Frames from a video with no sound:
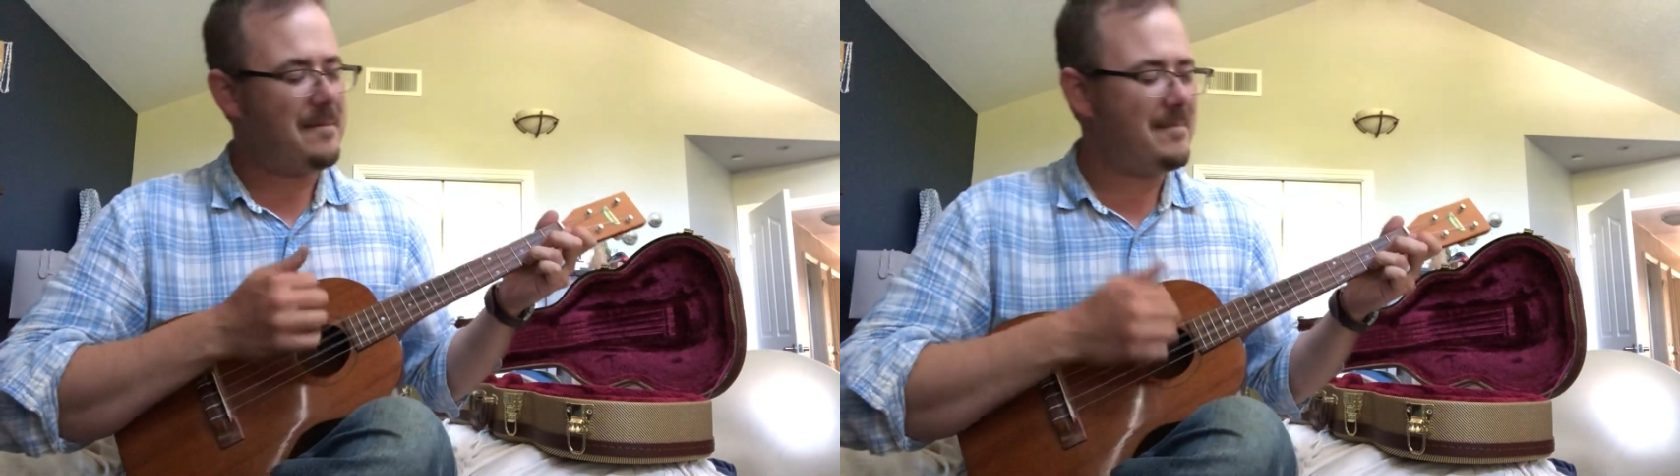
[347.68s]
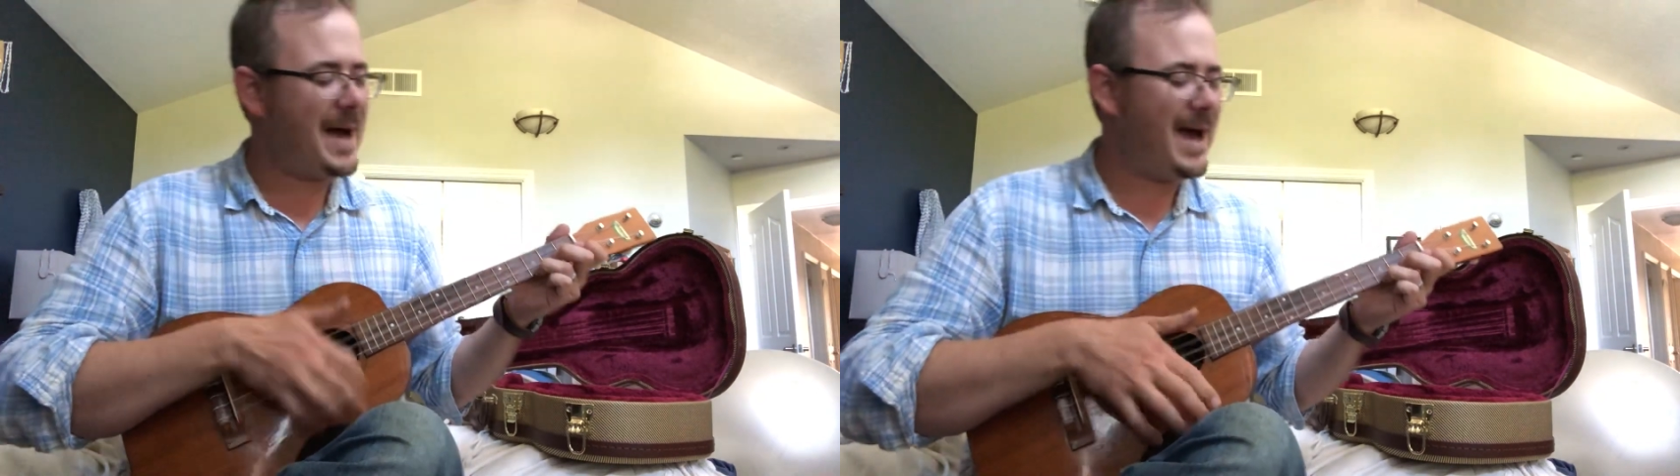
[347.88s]

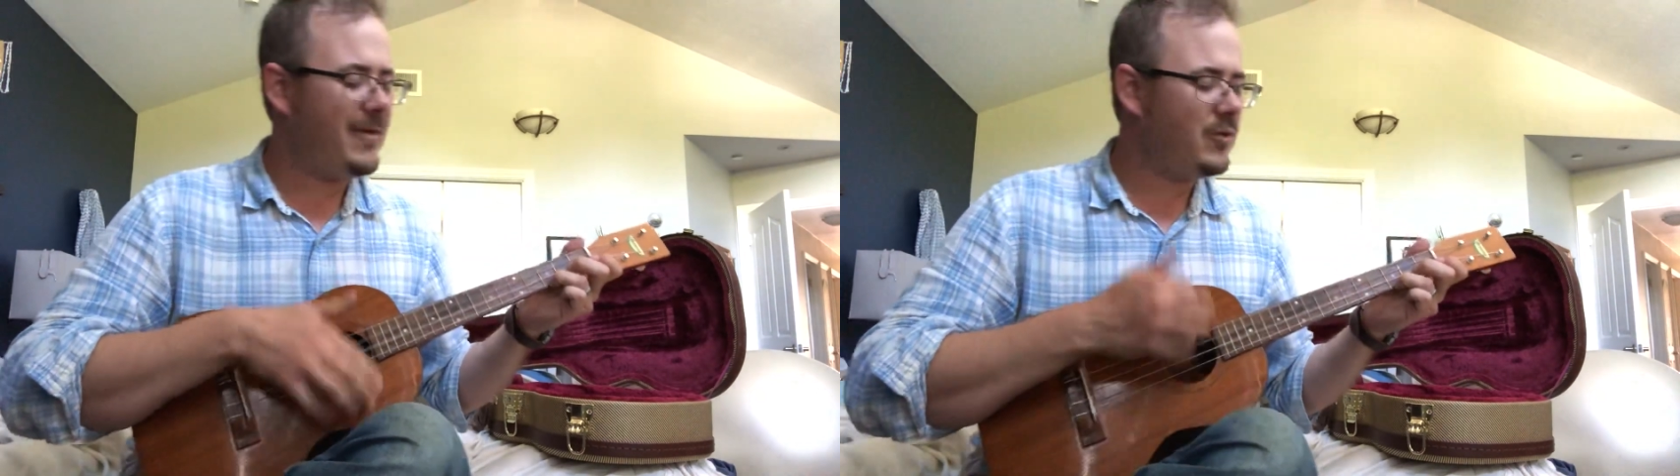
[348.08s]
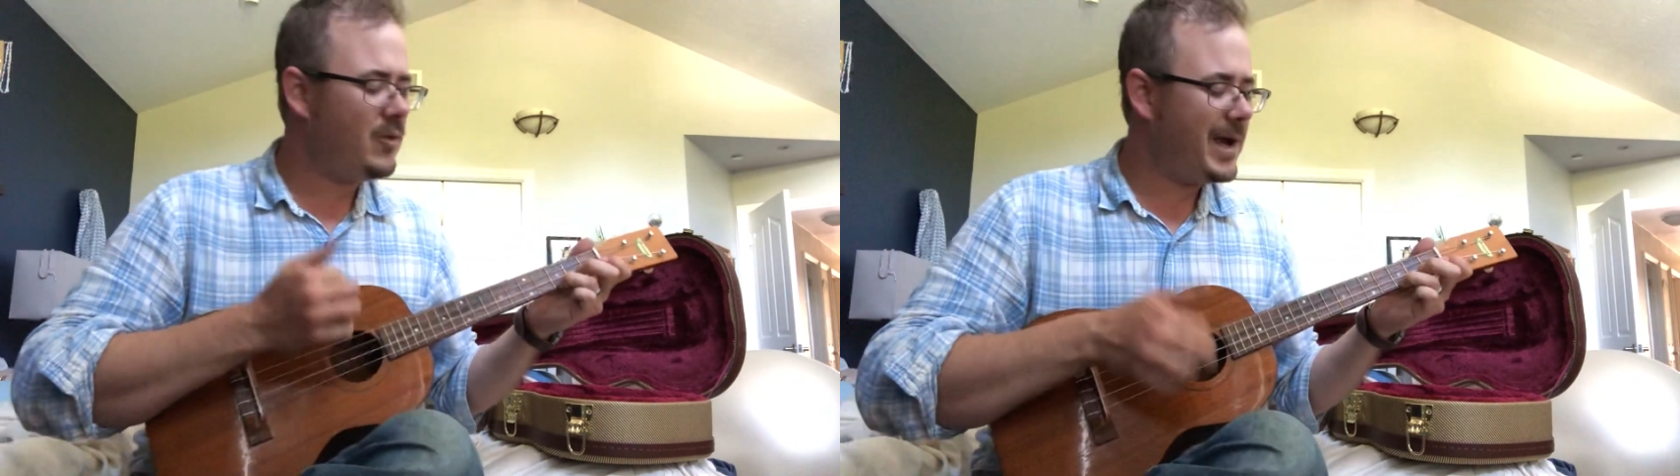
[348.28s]
By
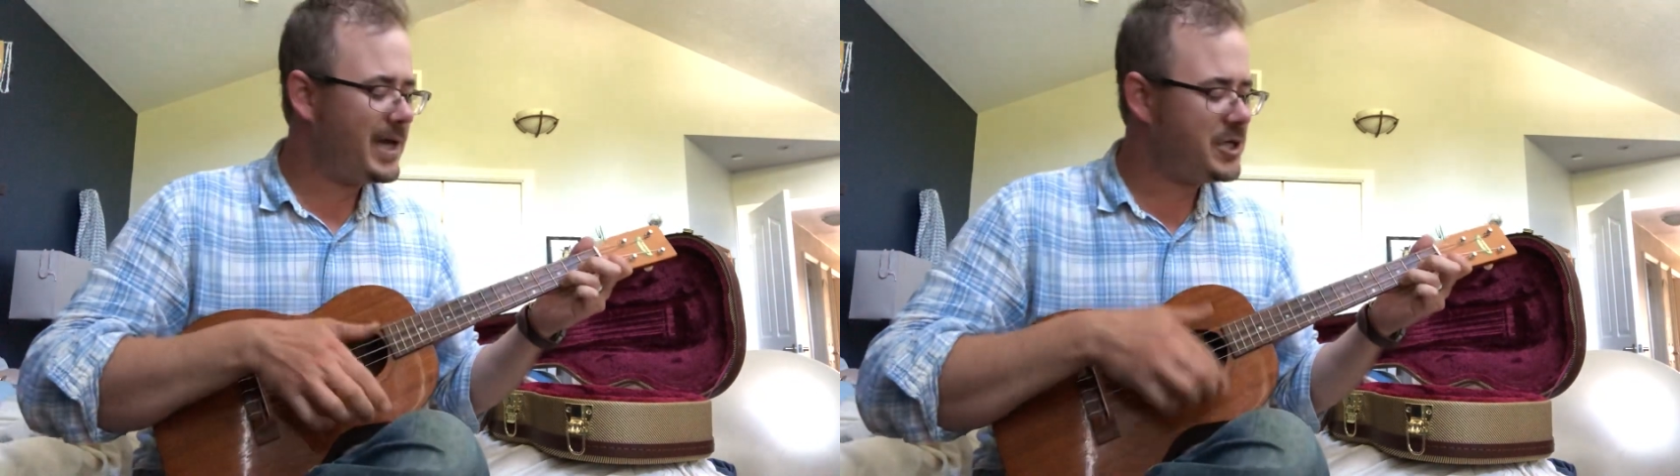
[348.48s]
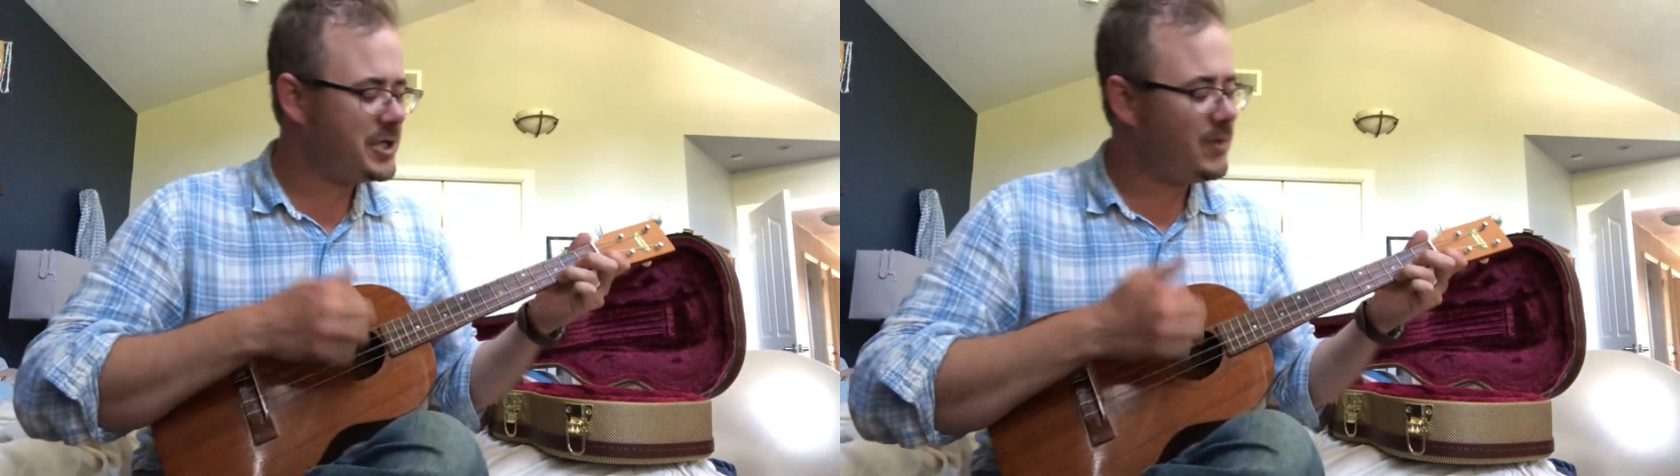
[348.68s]
the
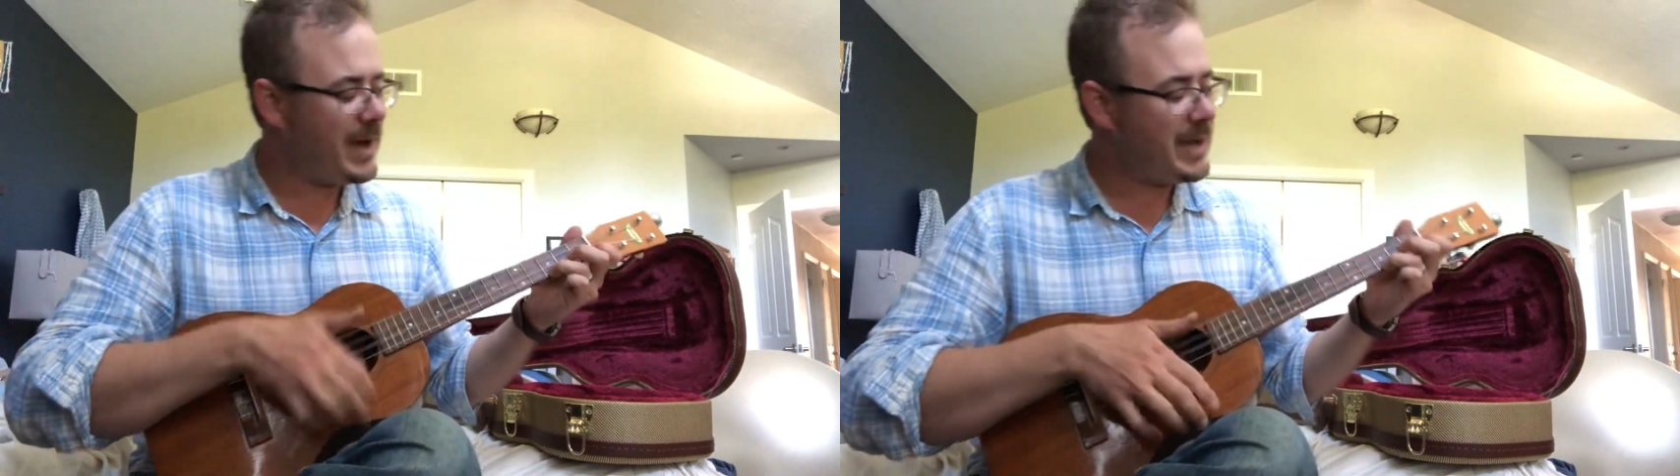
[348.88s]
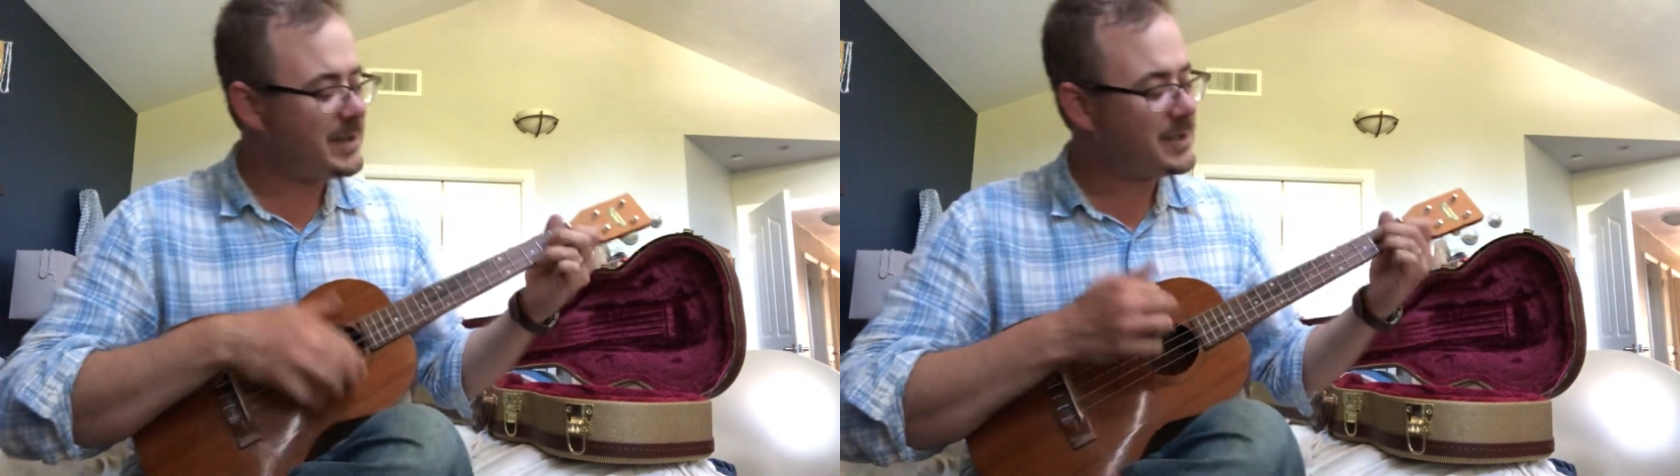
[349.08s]
way she
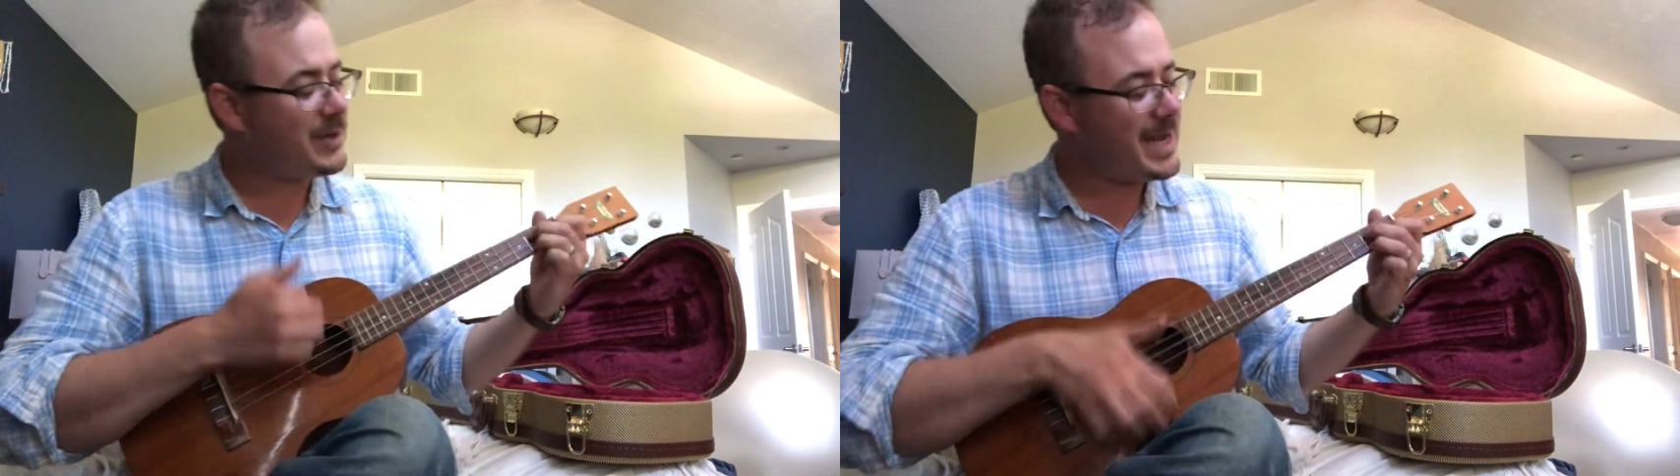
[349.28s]
wears her